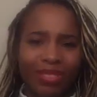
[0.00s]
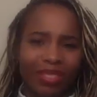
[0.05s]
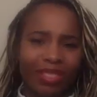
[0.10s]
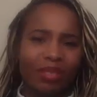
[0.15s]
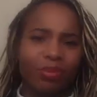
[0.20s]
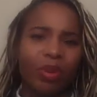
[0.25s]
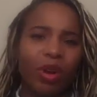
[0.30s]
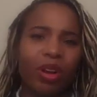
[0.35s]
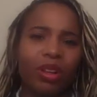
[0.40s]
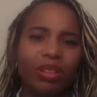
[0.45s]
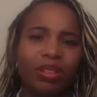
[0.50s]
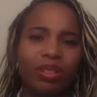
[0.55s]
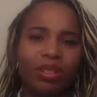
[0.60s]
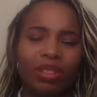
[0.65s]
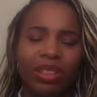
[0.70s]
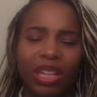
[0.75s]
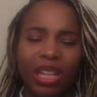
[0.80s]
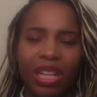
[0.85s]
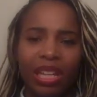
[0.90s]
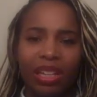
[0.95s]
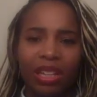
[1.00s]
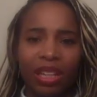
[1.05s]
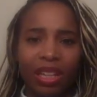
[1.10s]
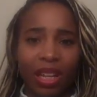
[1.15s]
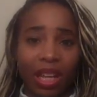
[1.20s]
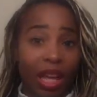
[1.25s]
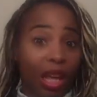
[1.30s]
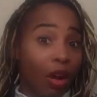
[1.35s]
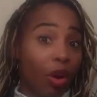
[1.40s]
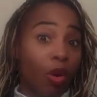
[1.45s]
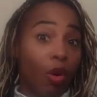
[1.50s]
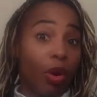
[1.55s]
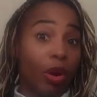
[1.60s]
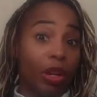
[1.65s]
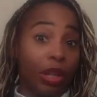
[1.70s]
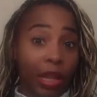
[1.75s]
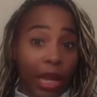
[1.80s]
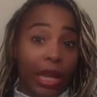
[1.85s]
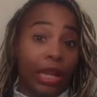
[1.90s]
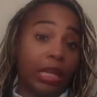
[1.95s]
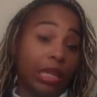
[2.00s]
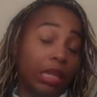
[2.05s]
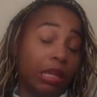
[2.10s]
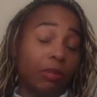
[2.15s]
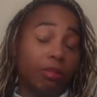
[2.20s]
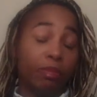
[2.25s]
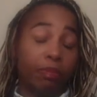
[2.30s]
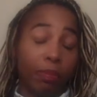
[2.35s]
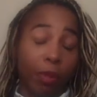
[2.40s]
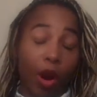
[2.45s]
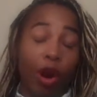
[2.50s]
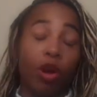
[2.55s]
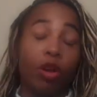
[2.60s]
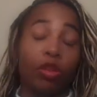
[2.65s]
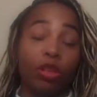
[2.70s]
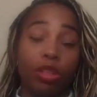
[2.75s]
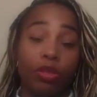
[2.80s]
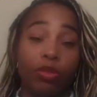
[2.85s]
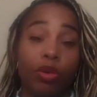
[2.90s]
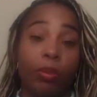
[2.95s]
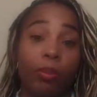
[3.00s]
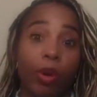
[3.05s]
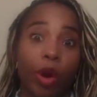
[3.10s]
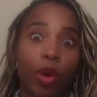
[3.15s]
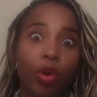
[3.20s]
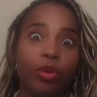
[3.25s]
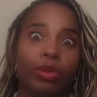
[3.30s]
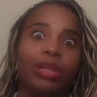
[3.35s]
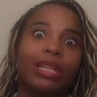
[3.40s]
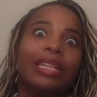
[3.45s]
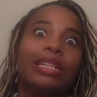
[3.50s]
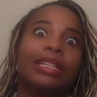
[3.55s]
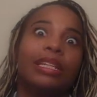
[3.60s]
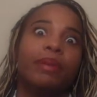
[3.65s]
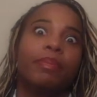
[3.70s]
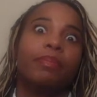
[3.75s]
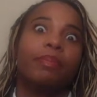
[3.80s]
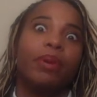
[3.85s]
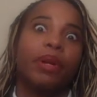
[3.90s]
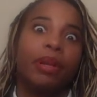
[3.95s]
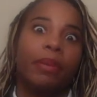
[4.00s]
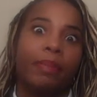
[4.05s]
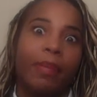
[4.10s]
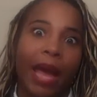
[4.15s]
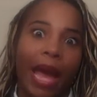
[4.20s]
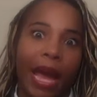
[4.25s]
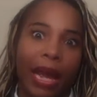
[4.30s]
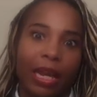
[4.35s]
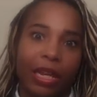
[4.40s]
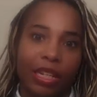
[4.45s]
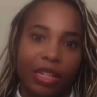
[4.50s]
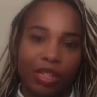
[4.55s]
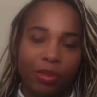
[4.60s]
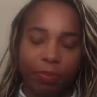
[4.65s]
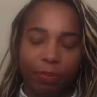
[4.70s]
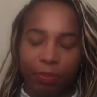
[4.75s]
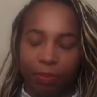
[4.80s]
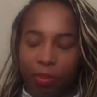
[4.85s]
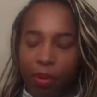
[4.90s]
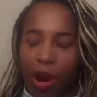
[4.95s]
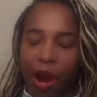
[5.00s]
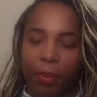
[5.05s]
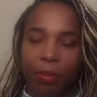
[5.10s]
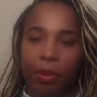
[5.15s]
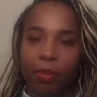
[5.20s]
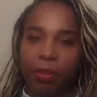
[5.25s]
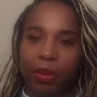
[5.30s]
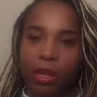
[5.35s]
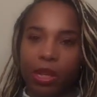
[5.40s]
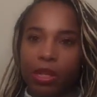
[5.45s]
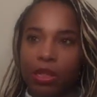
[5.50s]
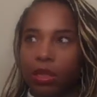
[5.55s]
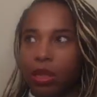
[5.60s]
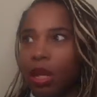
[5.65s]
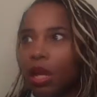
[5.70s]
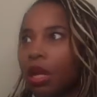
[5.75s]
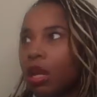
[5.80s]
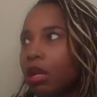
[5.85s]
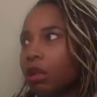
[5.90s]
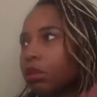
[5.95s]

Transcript: Small little thing. Or like he borrowed the remote and he didn't put it back in its proper place.